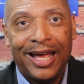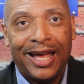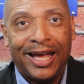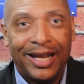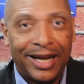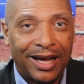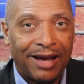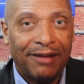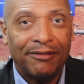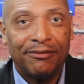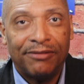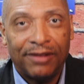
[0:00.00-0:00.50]

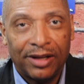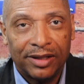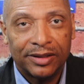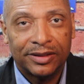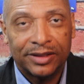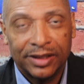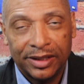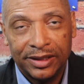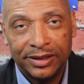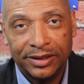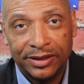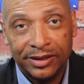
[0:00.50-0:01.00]
And how
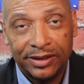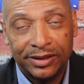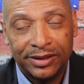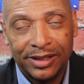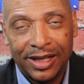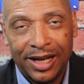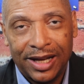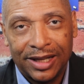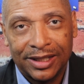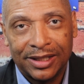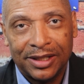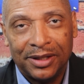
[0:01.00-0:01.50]
volatile is the
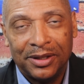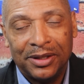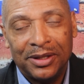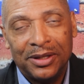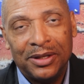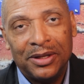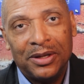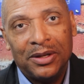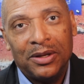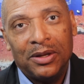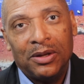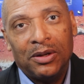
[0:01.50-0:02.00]
stock?
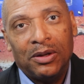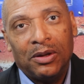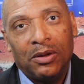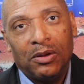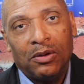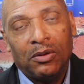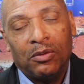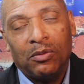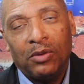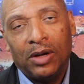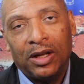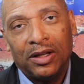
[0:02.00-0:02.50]

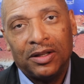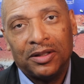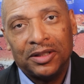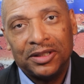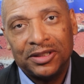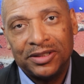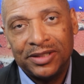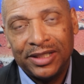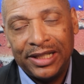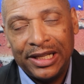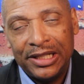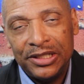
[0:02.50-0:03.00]
Well,
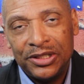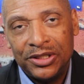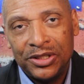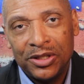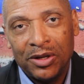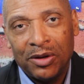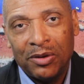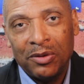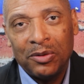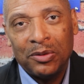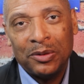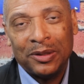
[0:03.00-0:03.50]
today's
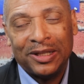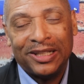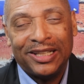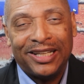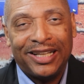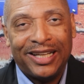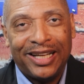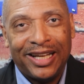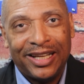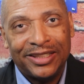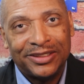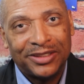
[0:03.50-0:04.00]
show
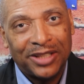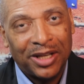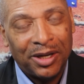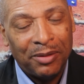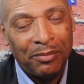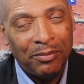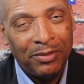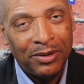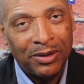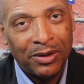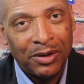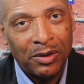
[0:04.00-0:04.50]
is going
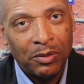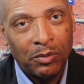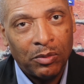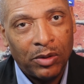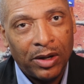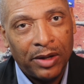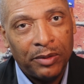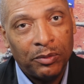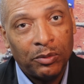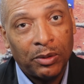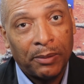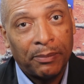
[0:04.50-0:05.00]
to mirror
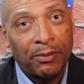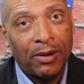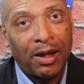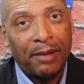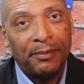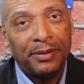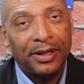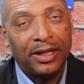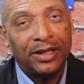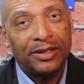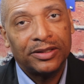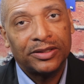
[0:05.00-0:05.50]
one we're
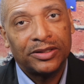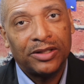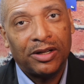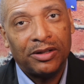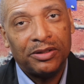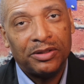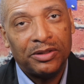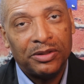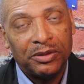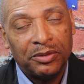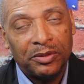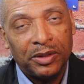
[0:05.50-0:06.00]
probably going to
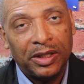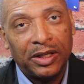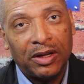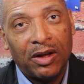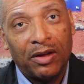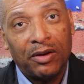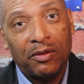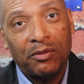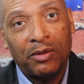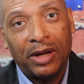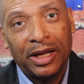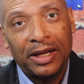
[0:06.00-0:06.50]
start doing
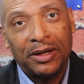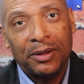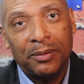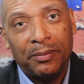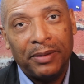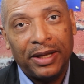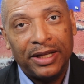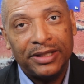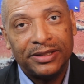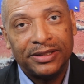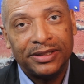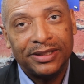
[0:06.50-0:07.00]
on a regular
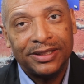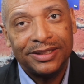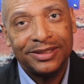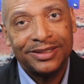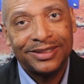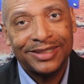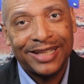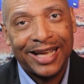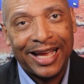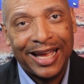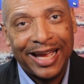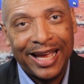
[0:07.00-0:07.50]

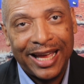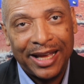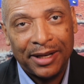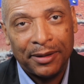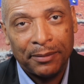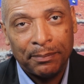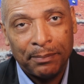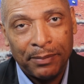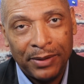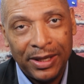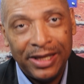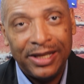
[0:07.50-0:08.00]
basis
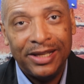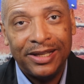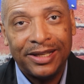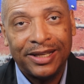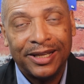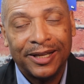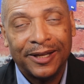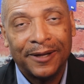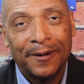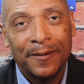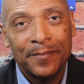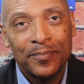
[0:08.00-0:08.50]
at
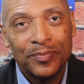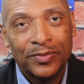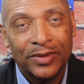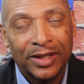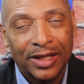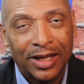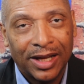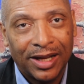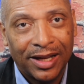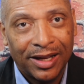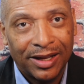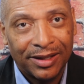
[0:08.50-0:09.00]
peak
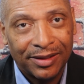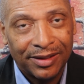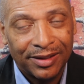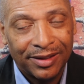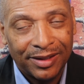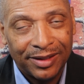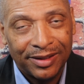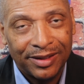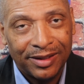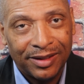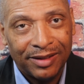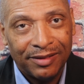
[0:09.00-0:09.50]

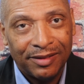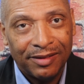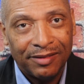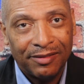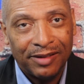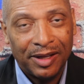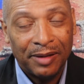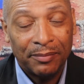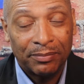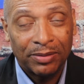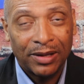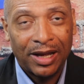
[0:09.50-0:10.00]

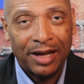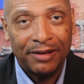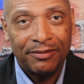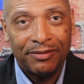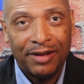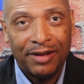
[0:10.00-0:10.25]
implied